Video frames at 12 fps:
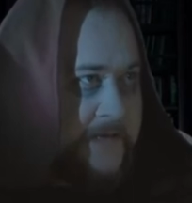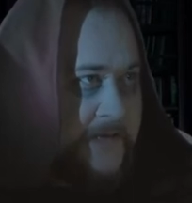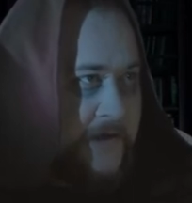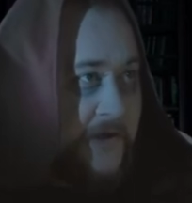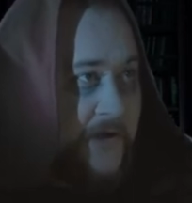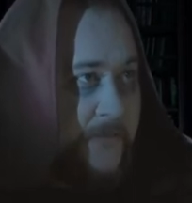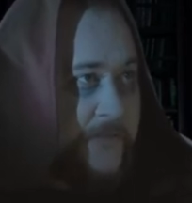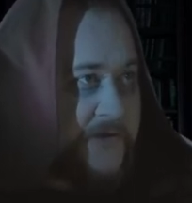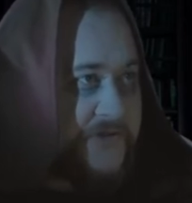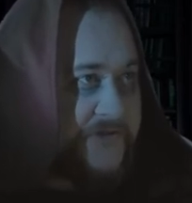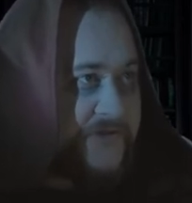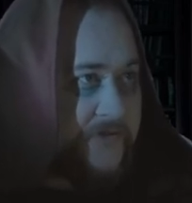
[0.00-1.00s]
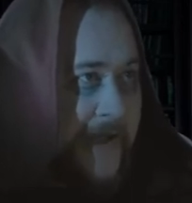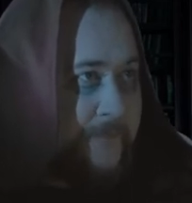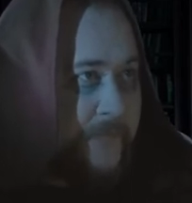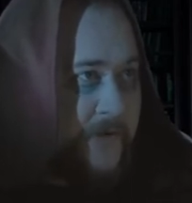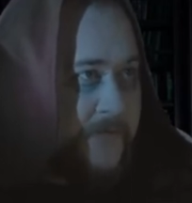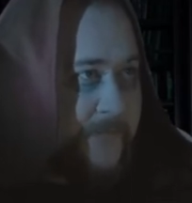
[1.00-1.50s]
Herman
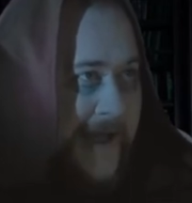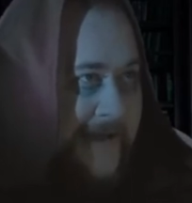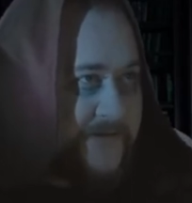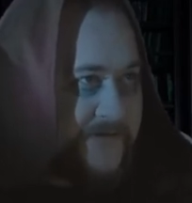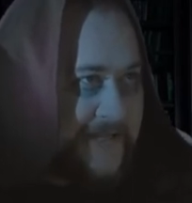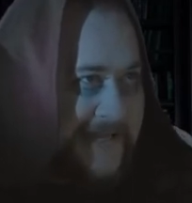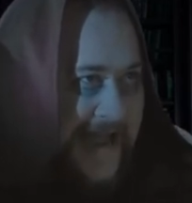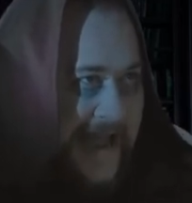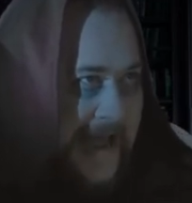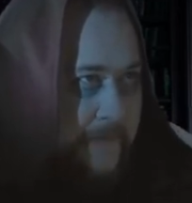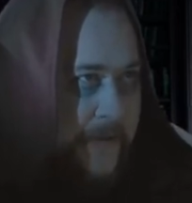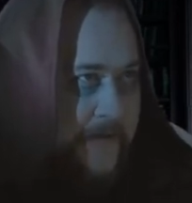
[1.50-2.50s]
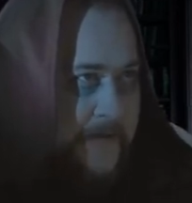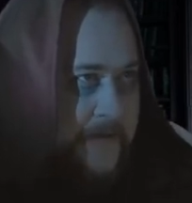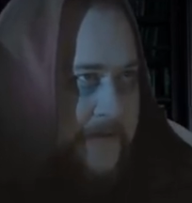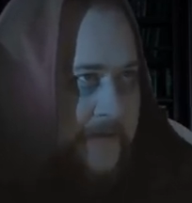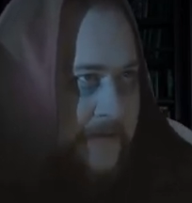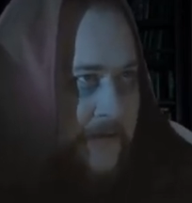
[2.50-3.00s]
scrambled back to the cab,
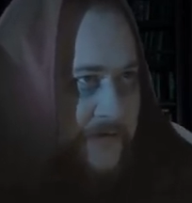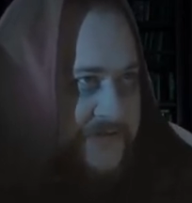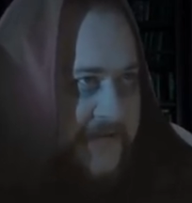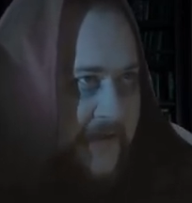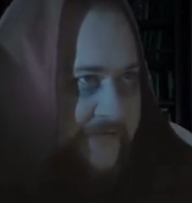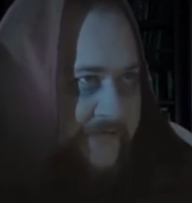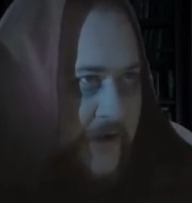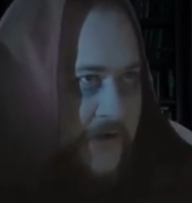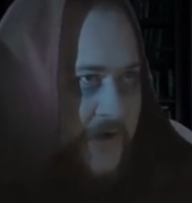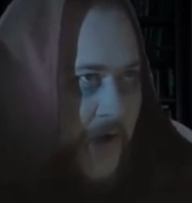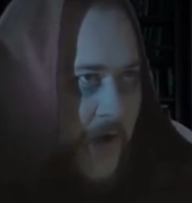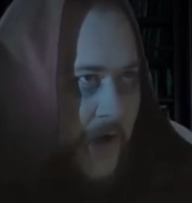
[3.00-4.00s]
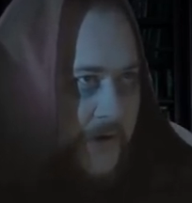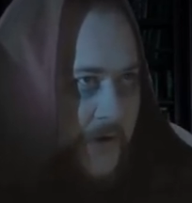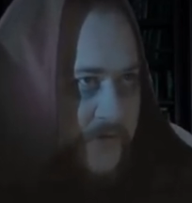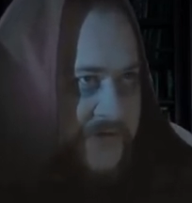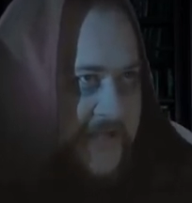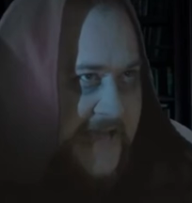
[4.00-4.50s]
lunging a foot hard
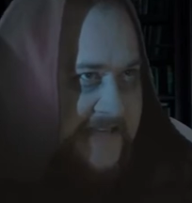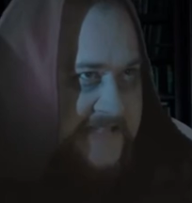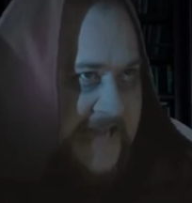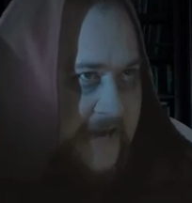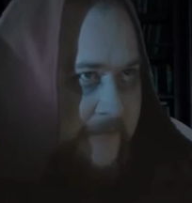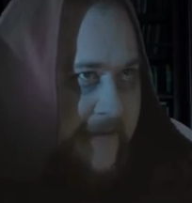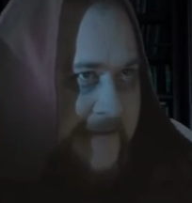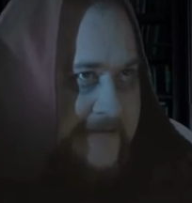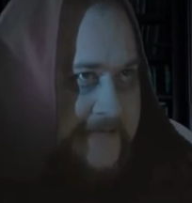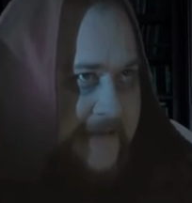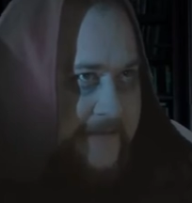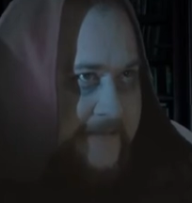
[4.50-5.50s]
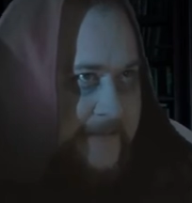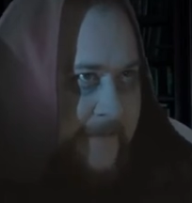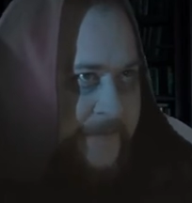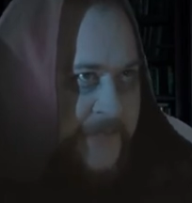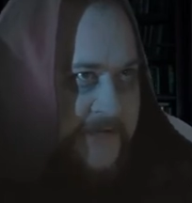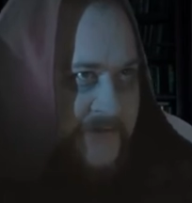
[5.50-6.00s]
onto the accelerator.
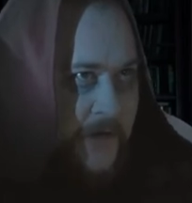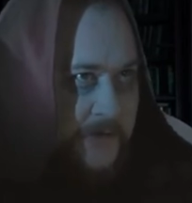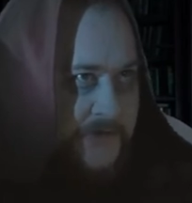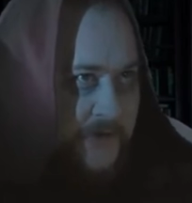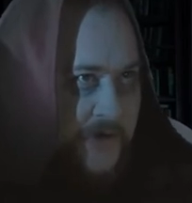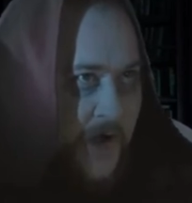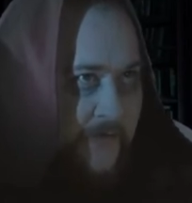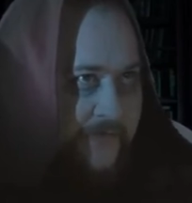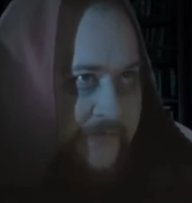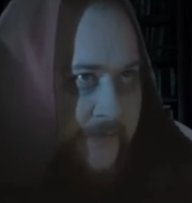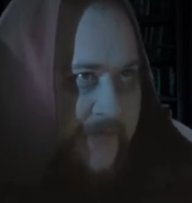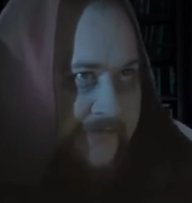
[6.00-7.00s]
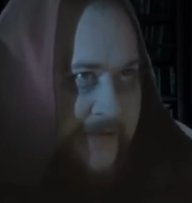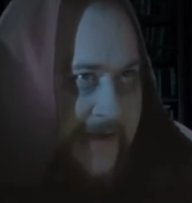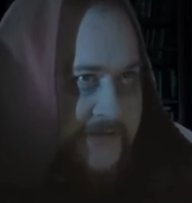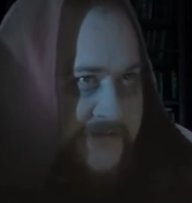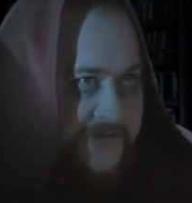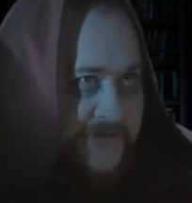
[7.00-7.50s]
The truck took off from the
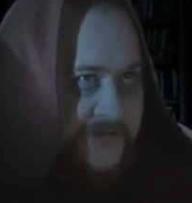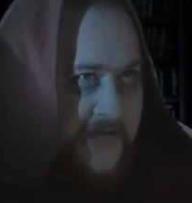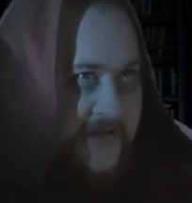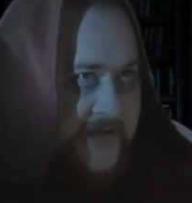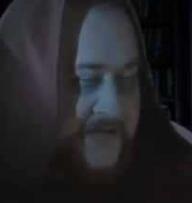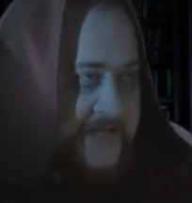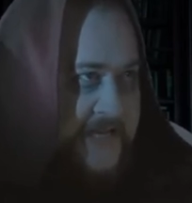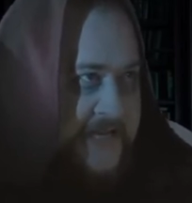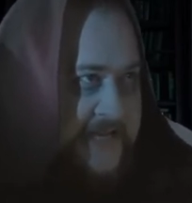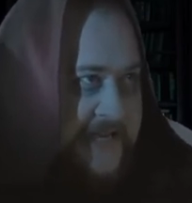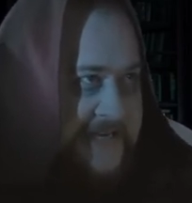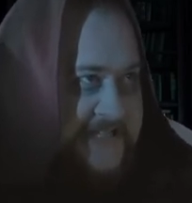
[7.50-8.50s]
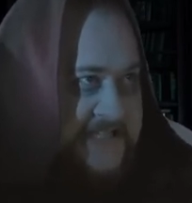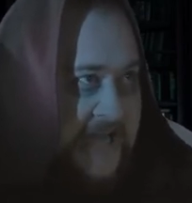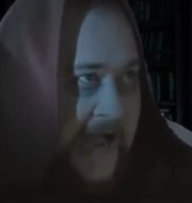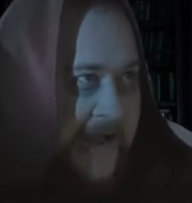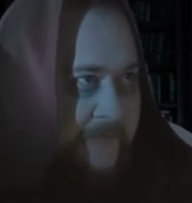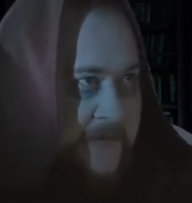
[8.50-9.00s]
fractured dirt, its
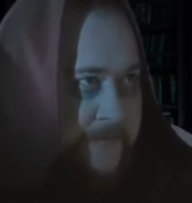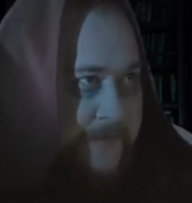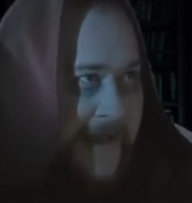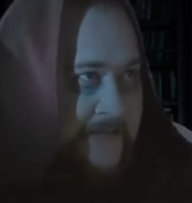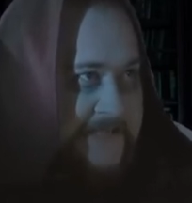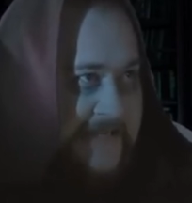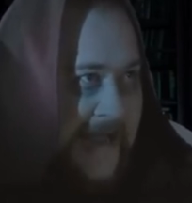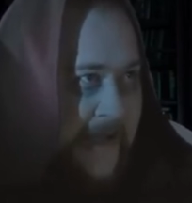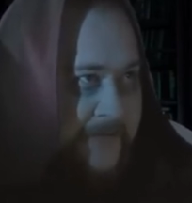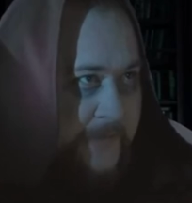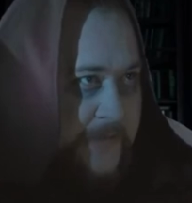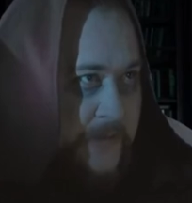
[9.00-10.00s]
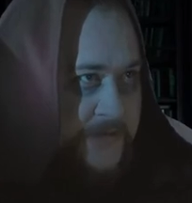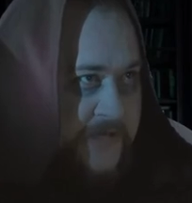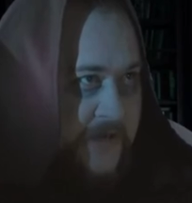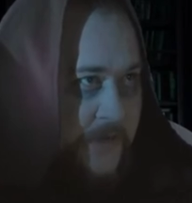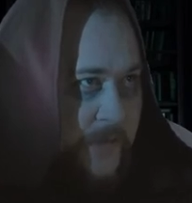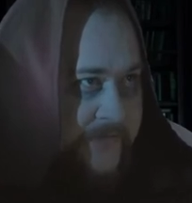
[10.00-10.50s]
siren belting out the music
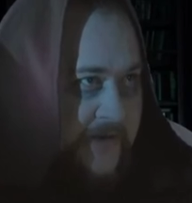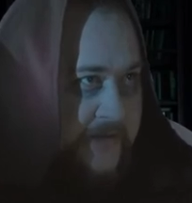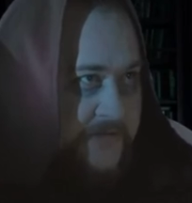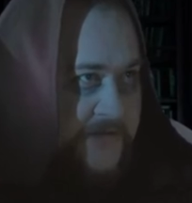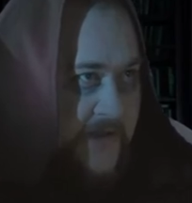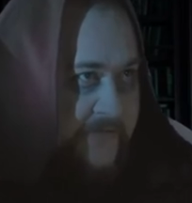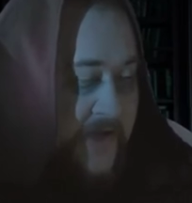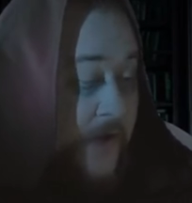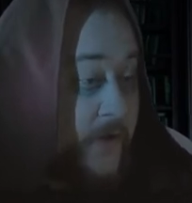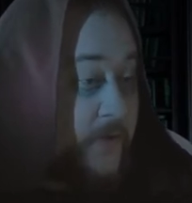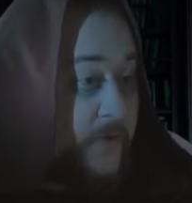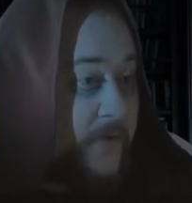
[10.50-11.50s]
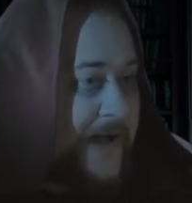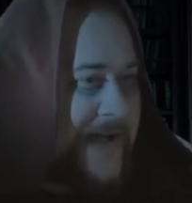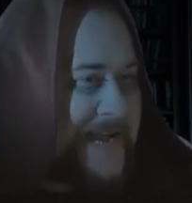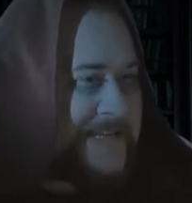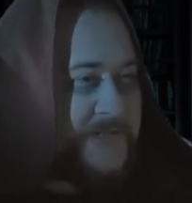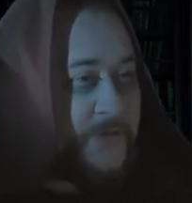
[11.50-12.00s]
equivalent of "Oh,
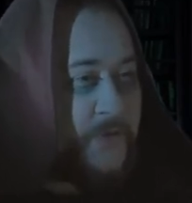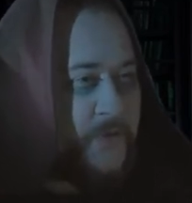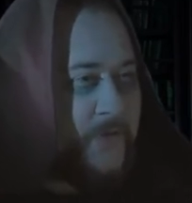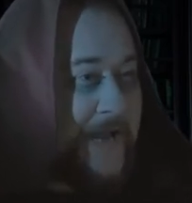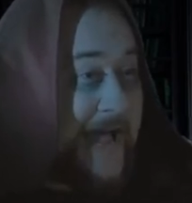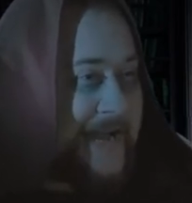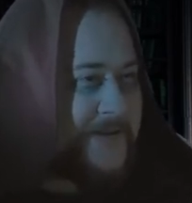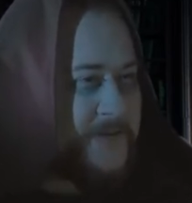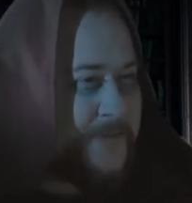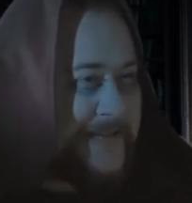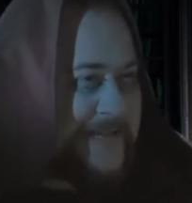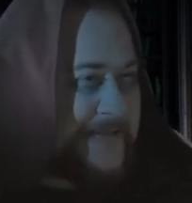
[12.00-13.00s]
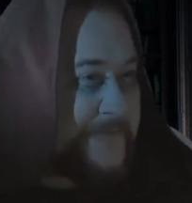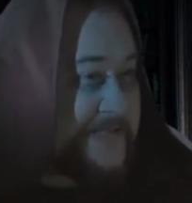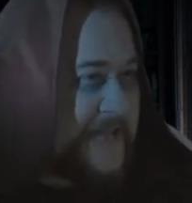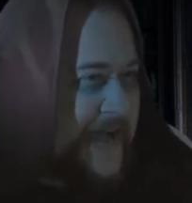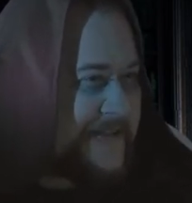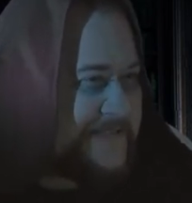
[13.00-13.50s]
I do like to be
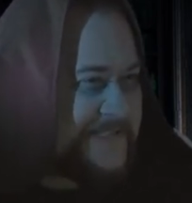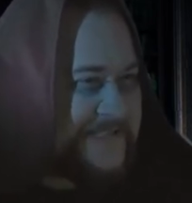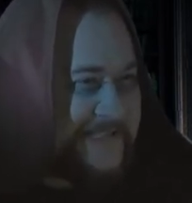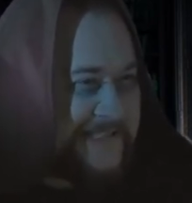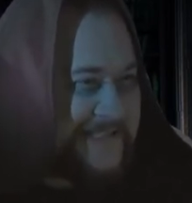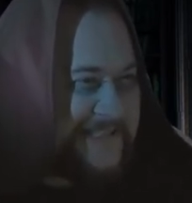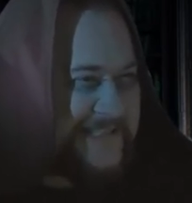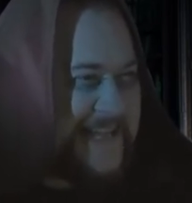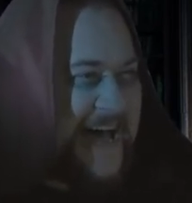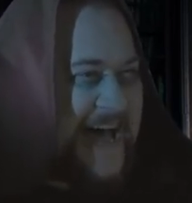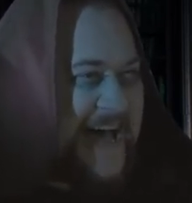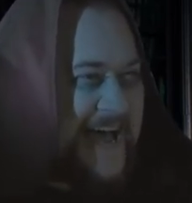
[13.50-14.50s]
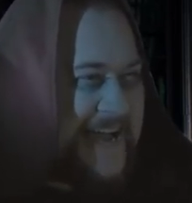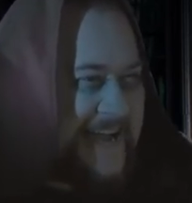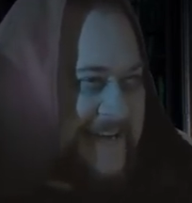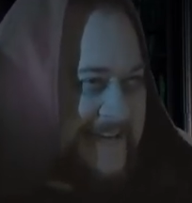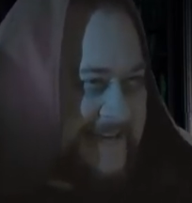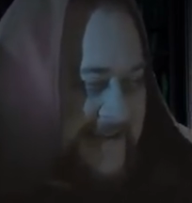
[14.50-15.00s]
beside the
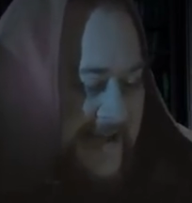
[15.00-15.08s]
seaside."